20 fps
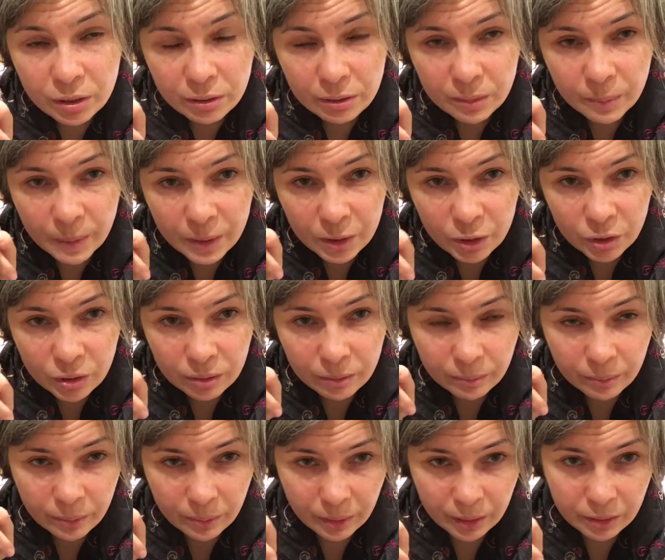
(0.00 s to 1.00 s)
special
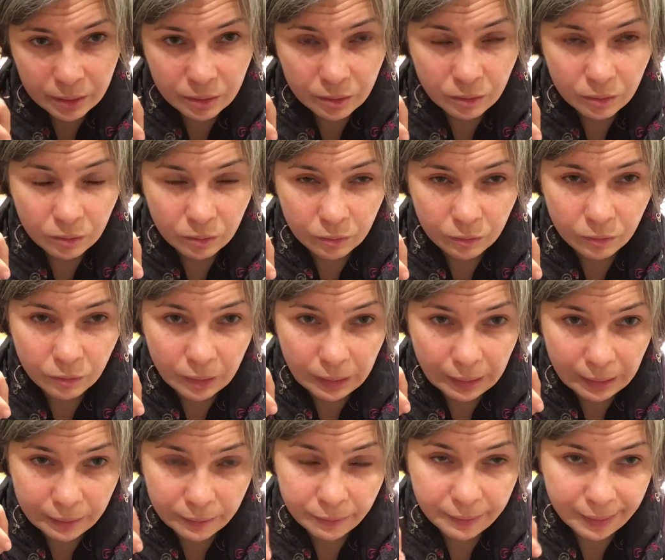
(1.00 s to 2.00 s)
breed of
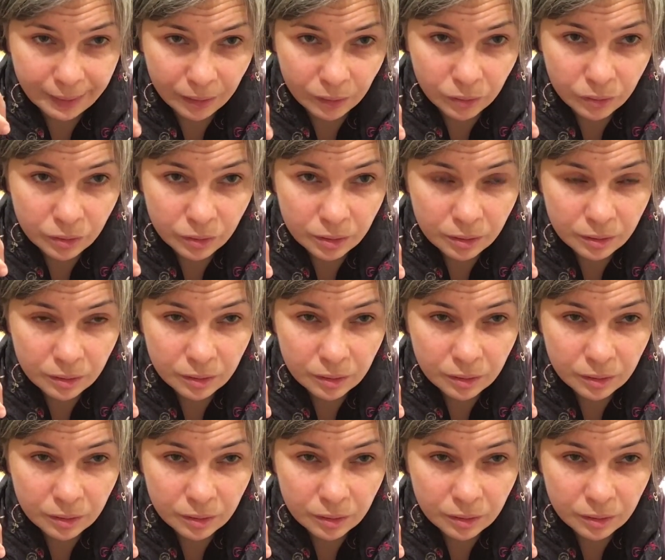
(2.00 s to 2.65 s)
cut flowers,